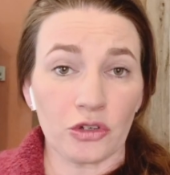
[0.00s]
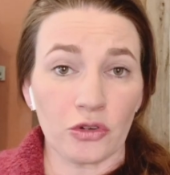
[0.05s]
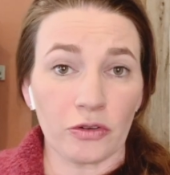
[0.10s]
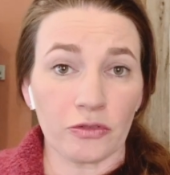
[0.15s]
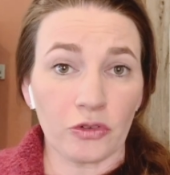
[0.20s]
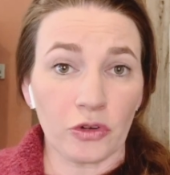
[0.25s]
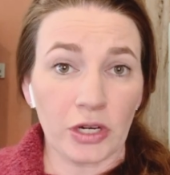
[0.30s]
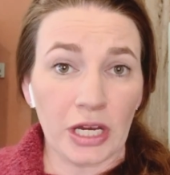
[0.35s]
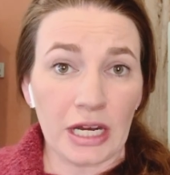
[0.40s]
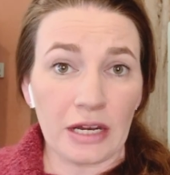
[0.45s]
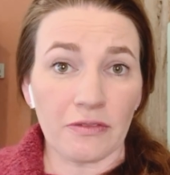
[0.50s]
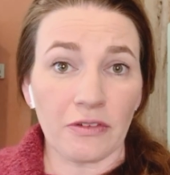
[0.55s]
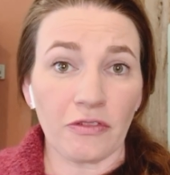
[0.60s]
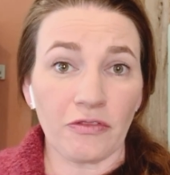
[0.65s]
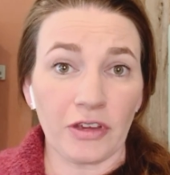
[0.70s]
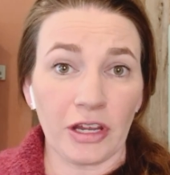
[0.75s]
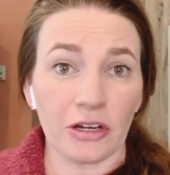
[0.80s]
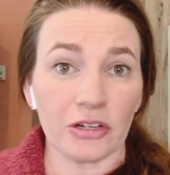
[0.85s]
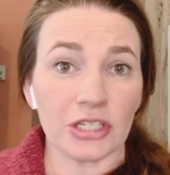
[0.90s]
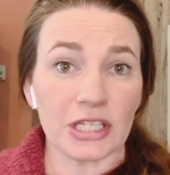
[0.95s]
of creative
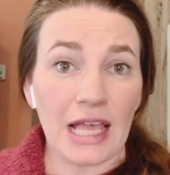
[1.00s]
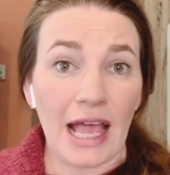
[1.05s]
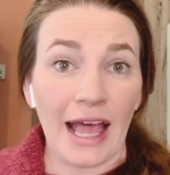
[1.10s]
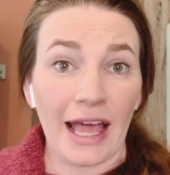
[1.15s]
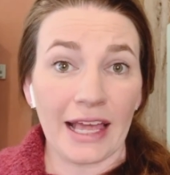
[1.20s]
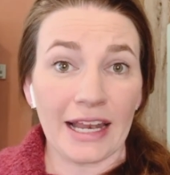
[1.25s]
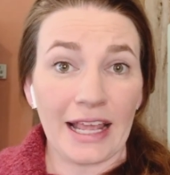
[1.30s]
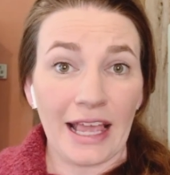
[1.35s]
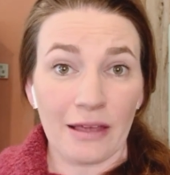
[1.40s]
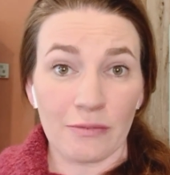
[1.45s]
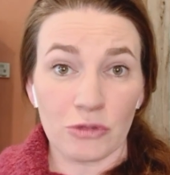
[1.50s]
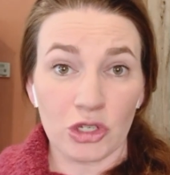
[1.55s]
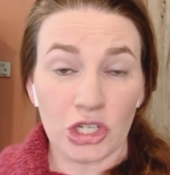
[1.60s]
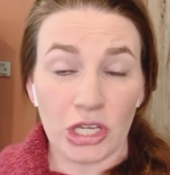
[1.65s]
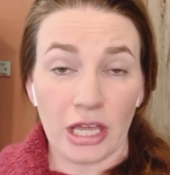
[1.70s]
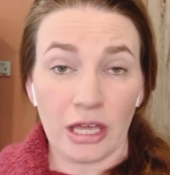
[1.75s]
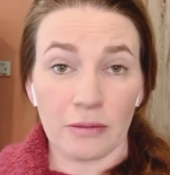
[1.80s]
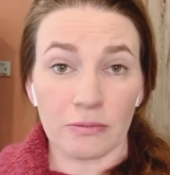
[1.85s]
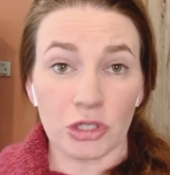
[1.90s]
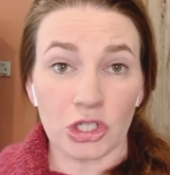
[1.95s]
affairs at
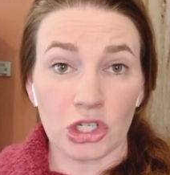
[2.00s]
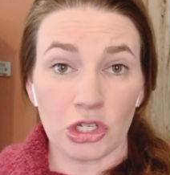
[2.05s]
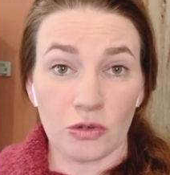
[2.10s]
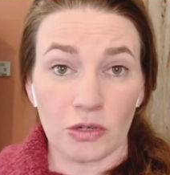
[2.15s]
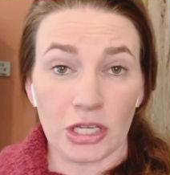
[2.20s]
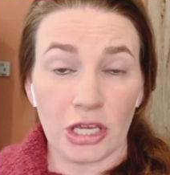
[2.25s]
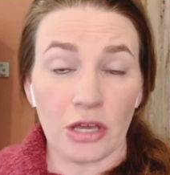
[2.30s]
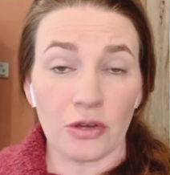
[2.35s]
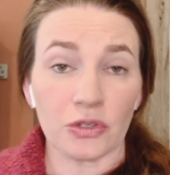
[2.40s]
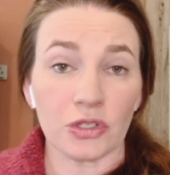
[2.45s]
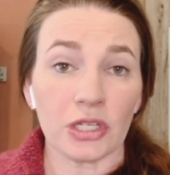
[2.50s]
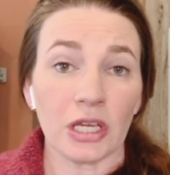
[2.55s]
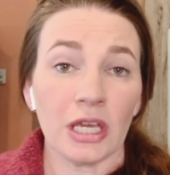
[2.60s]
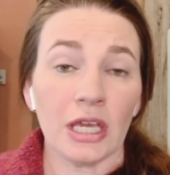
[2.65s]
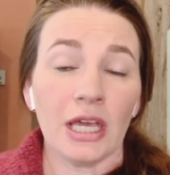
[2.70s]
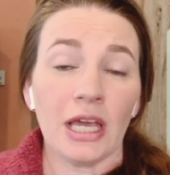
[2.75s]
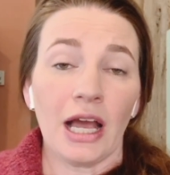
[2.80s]
MGM Studios.